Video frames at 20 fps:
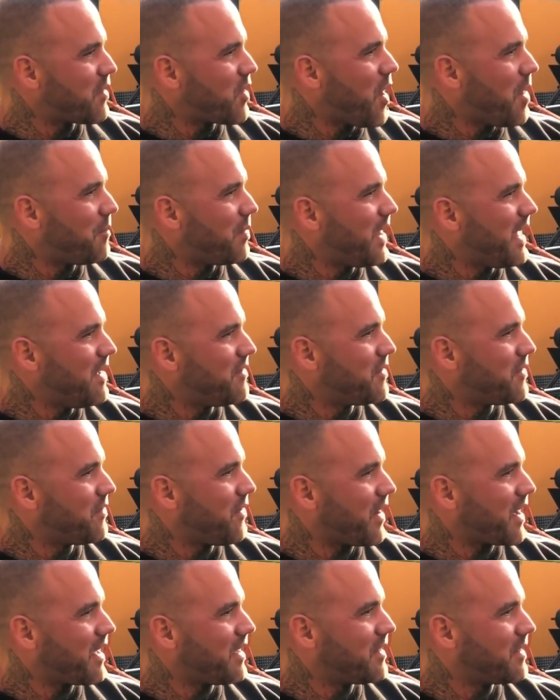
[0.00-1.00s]
Can't believe you
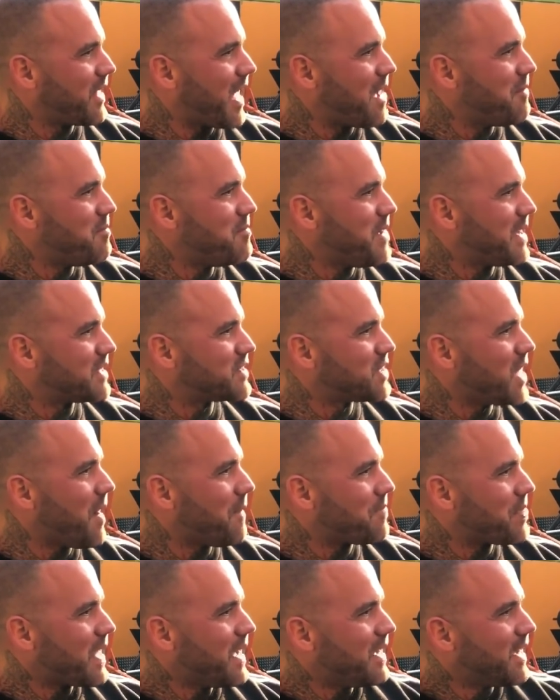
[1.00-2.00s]
fucking getting mixed
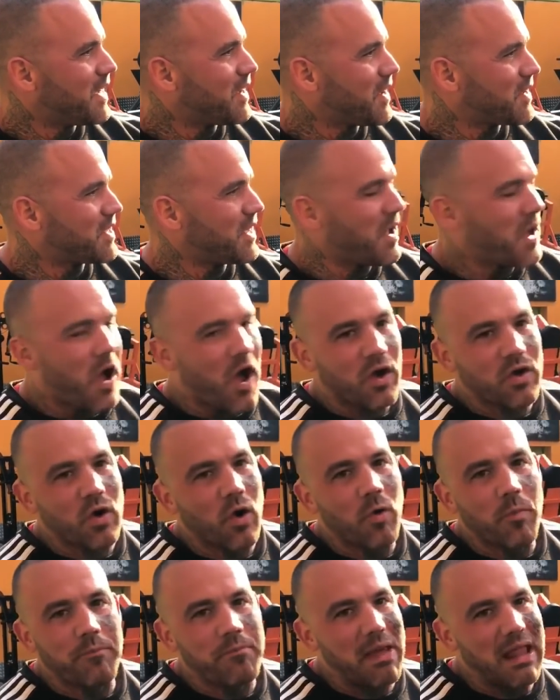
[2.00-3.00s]
up." I
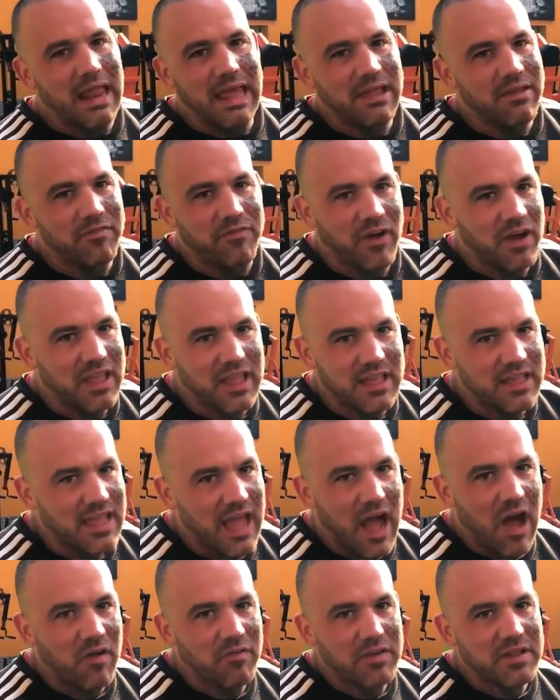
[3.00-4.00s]
call Billy fucking
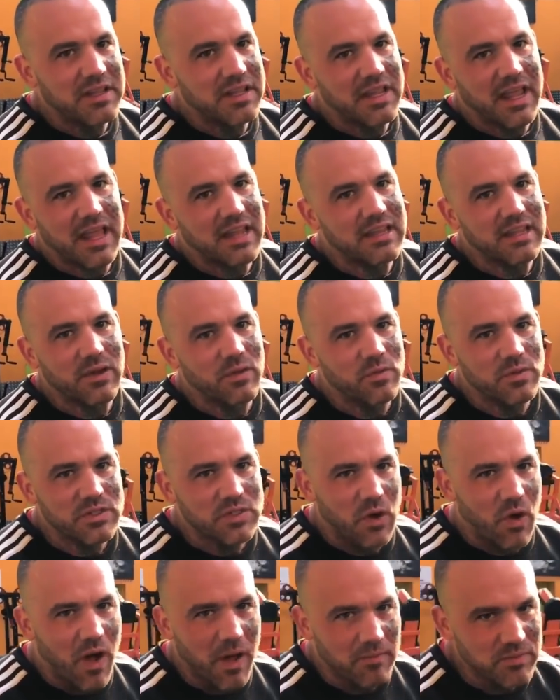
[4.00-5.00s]
Calvin and Eddie all the
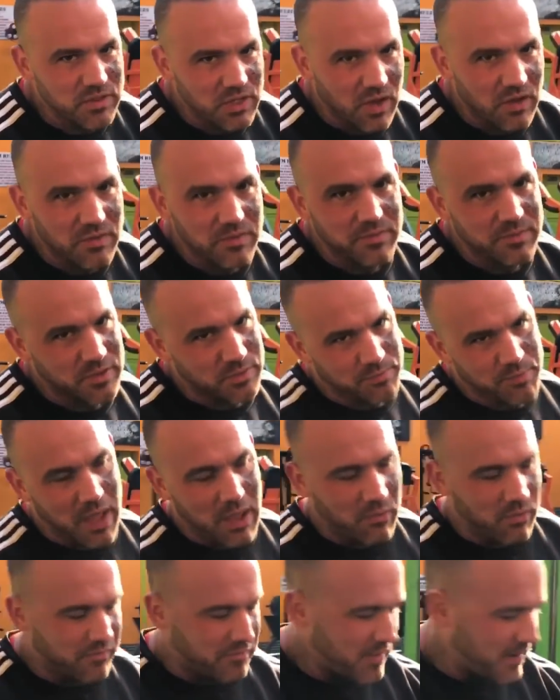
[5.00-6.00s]
time, so yeah. just
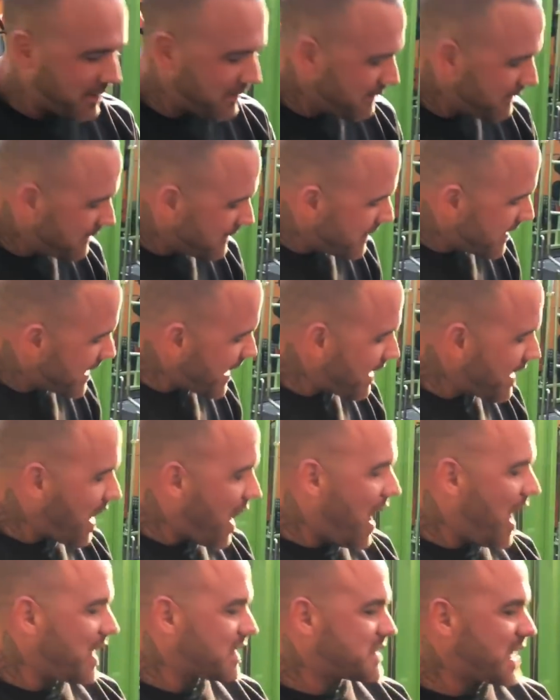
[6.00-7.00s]
bear with me. He had a
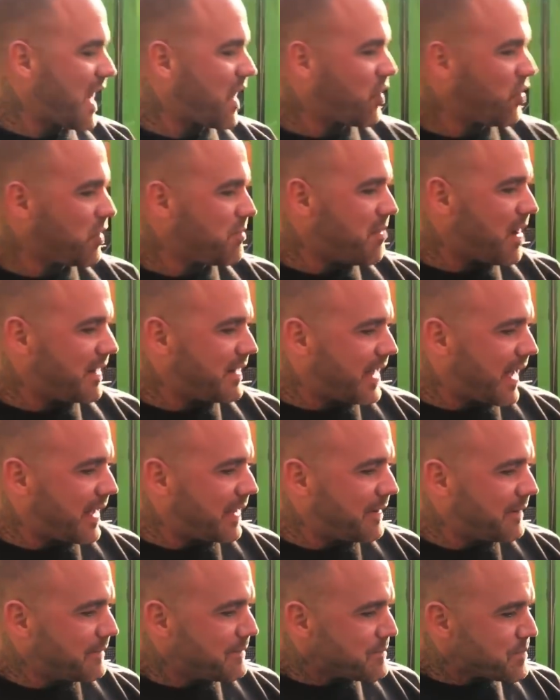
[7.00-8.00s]
heart attack on a Monday,
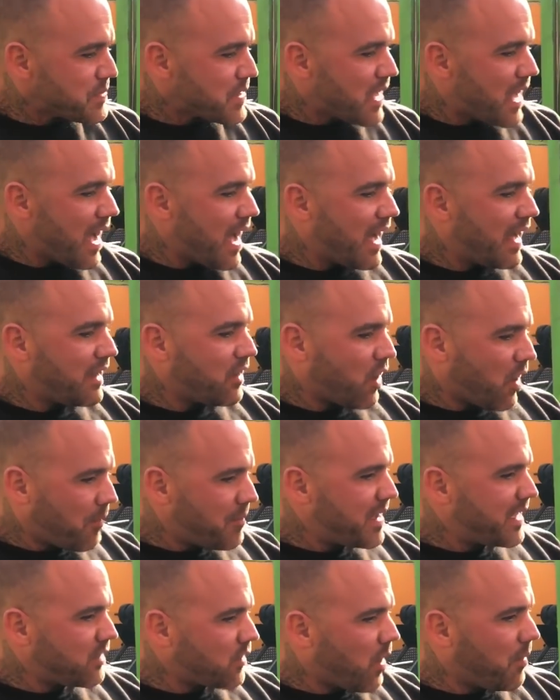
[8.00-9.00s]
and I
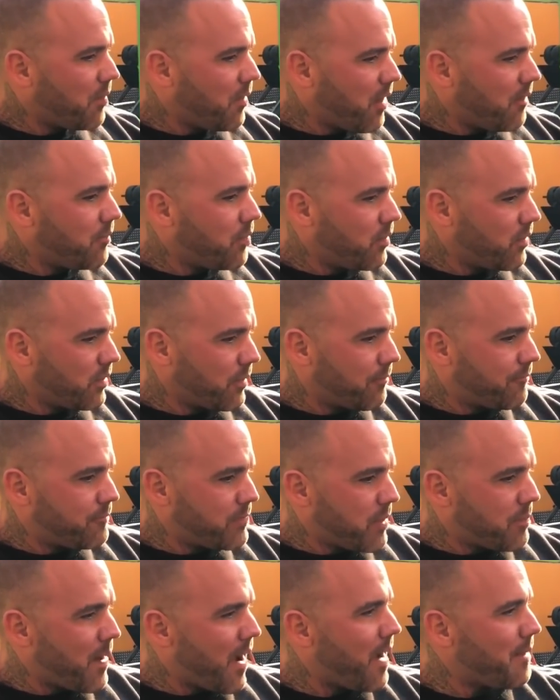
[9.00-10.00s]
mean, on, on
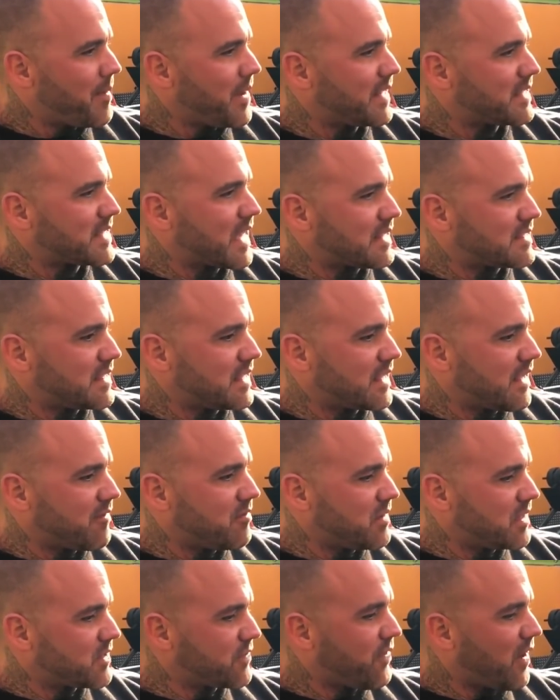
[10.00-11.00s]
the, the, paramedics had to give
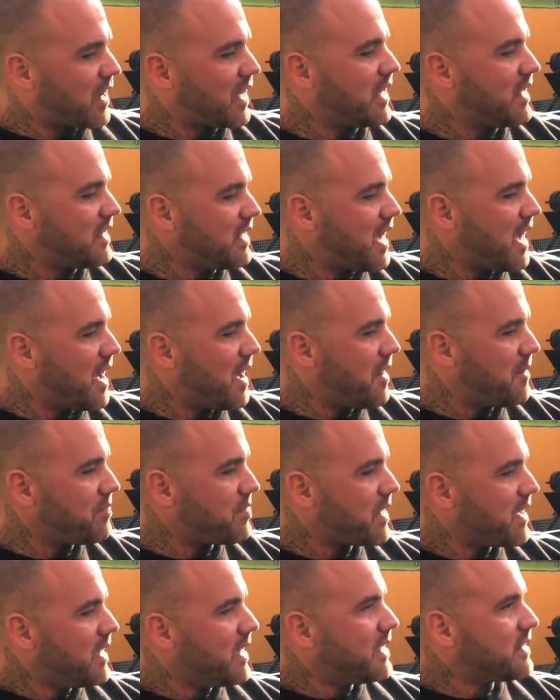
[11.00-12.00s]
him this fucking
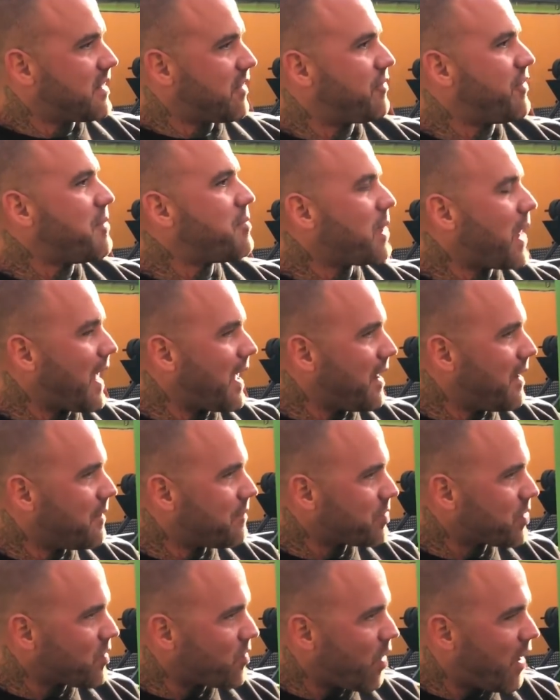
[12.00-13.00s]
um, defibrillator,
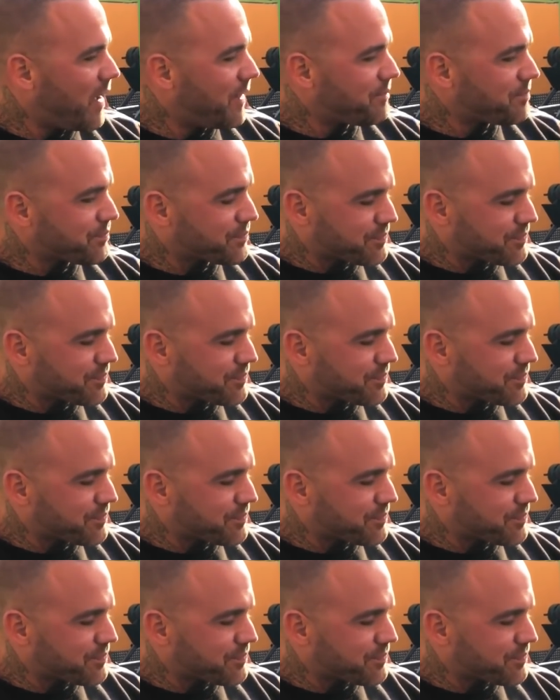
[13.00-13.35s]
right?